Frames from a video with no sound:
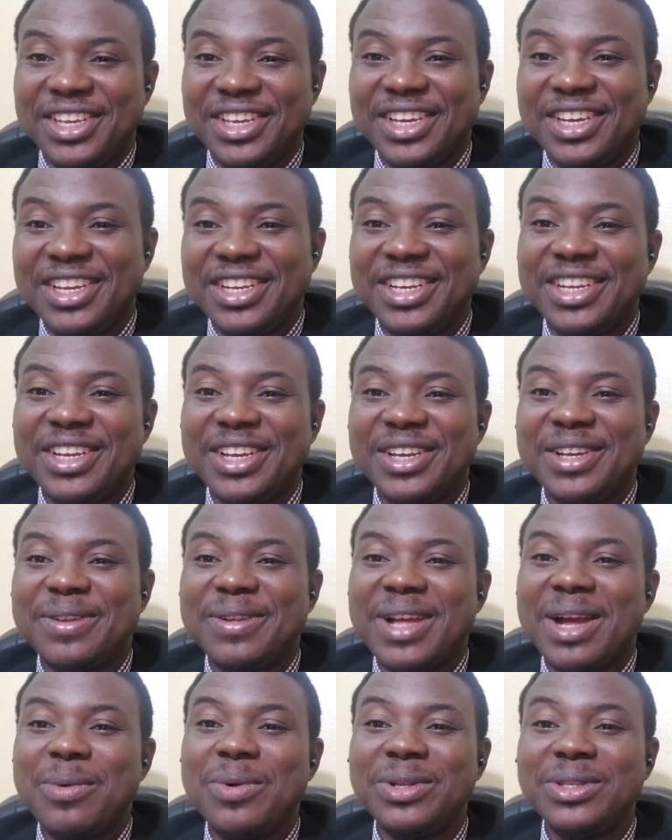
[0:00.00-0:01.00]

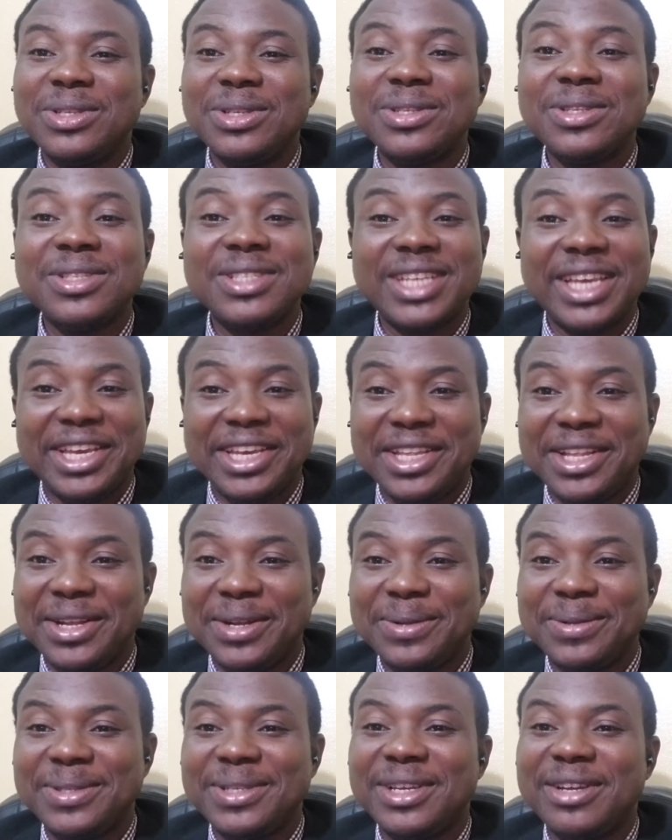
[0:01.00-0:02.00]
I want you to take
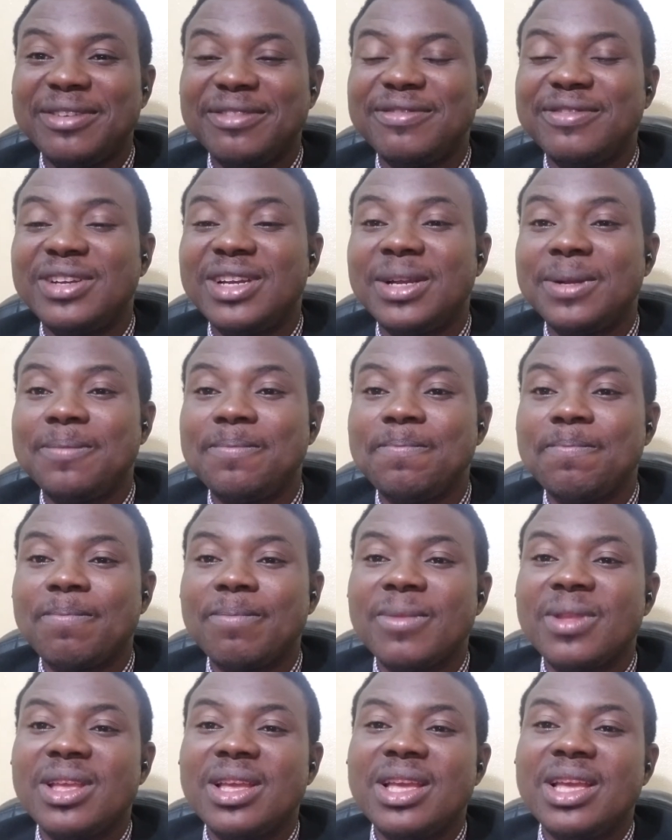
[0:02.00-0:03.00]
note of
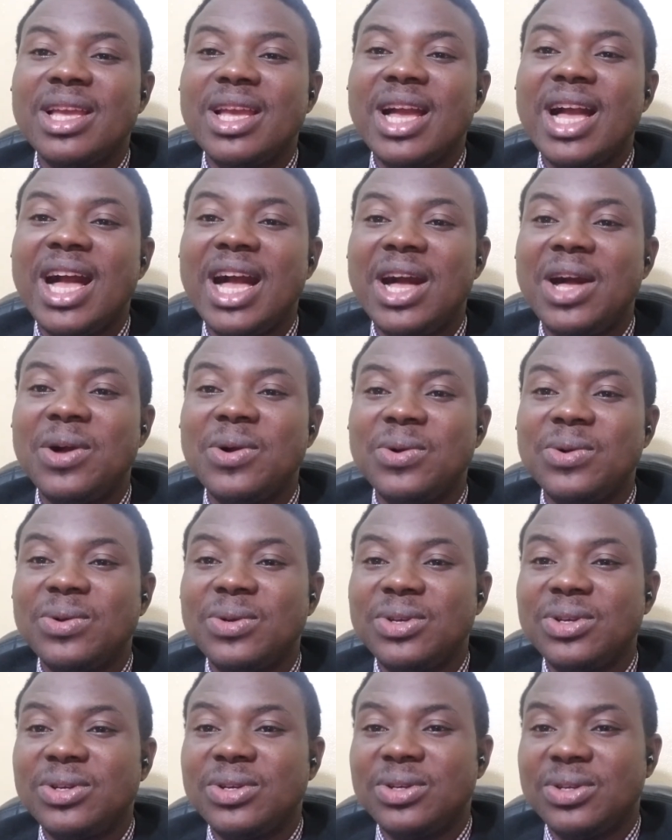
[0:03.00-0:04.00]

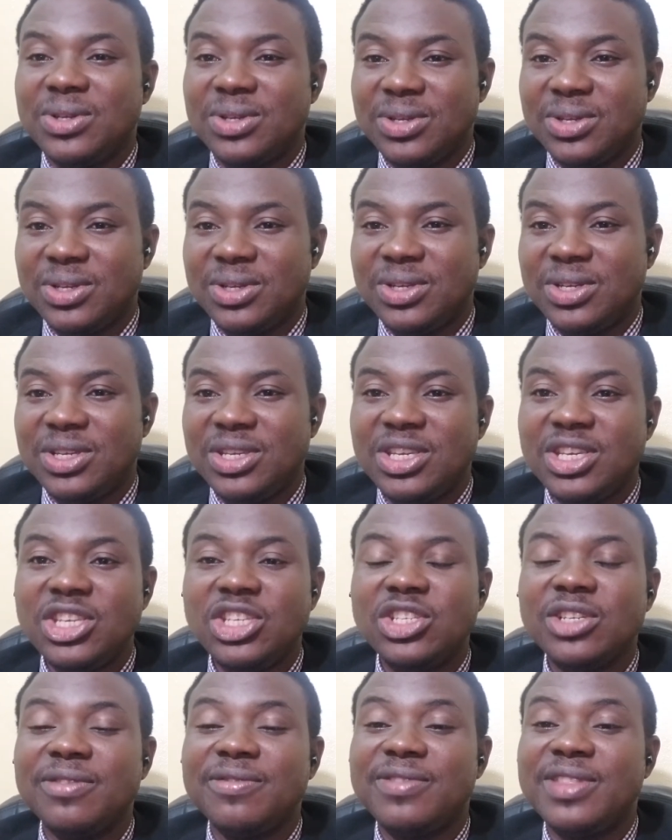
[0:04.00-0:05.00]
how
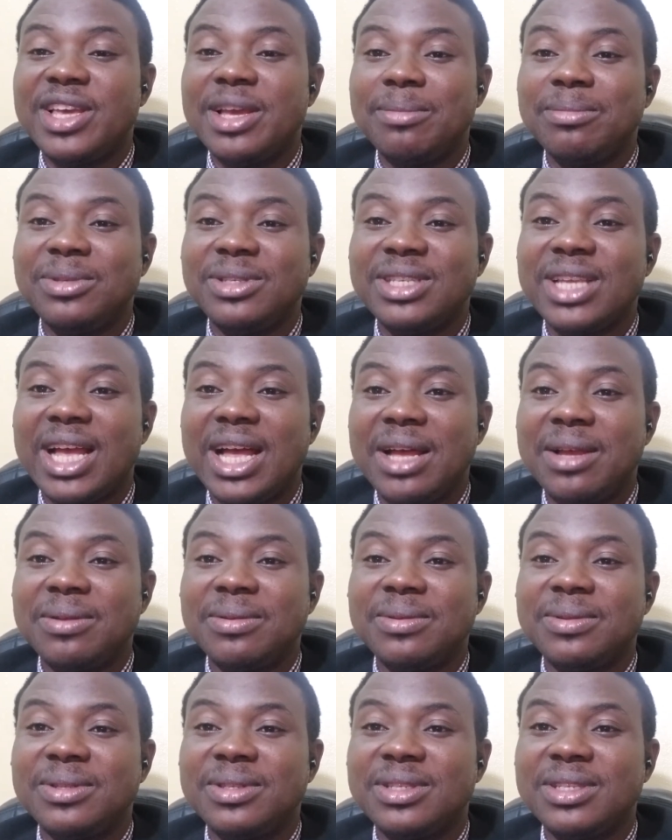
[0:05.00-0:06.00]
each of them
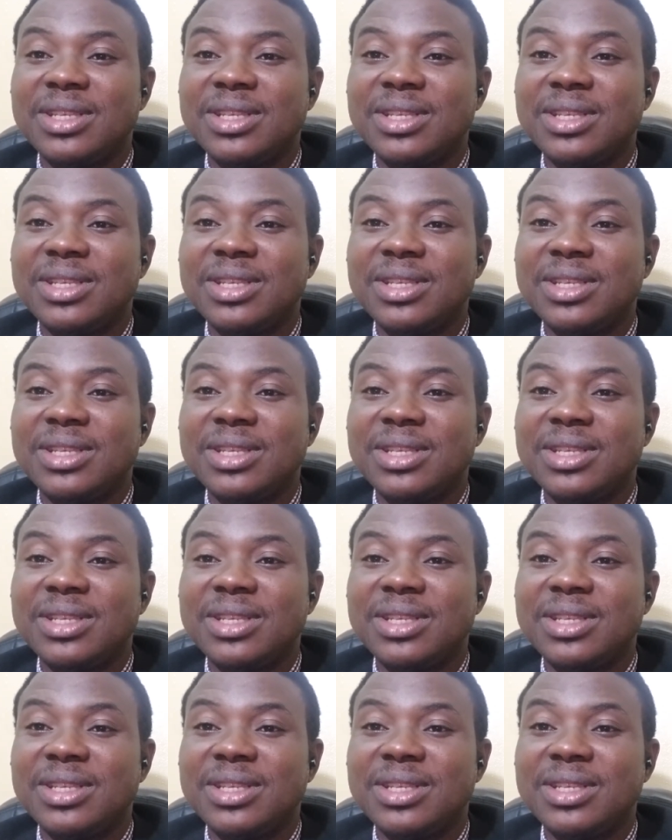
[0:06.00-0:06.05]
sounds,